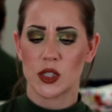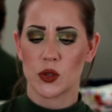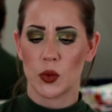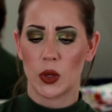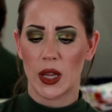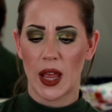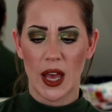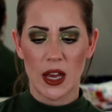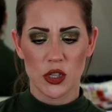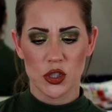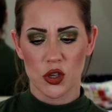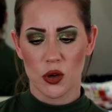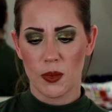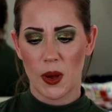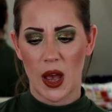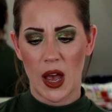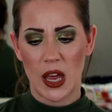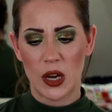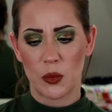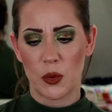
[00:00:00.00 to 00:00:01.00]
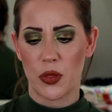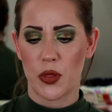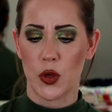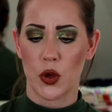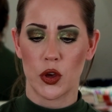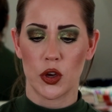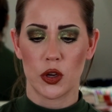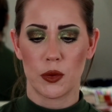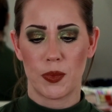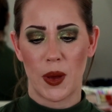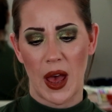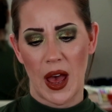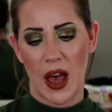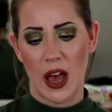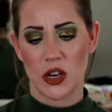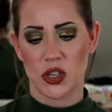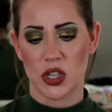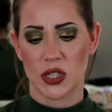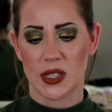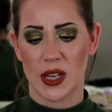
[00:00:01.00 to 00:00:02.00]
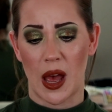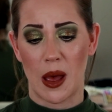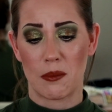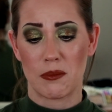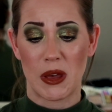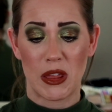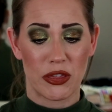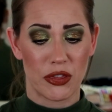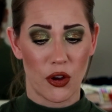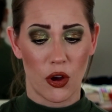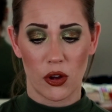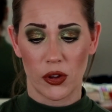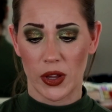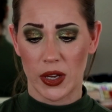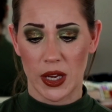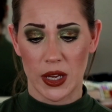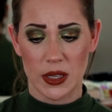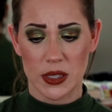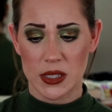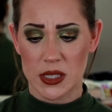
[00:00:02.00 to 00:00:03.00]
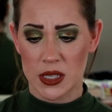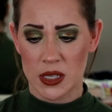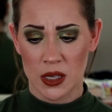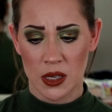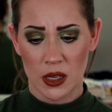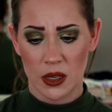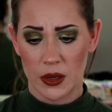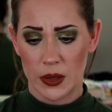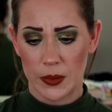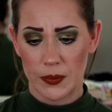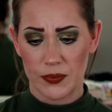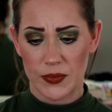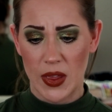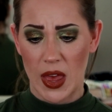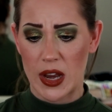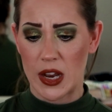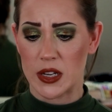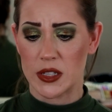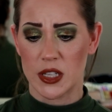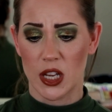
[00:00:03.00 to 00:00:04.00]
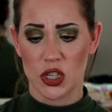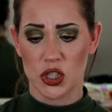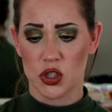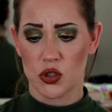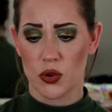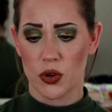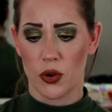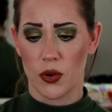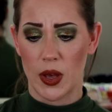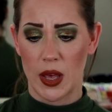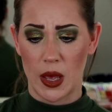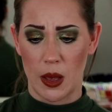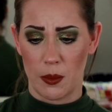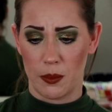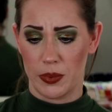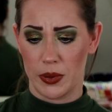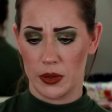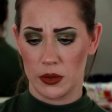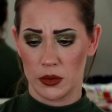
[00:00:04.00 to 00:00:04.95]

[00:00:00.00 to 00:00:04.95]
relax your mind with the good patch. It's got menthol in it and industrial hemp.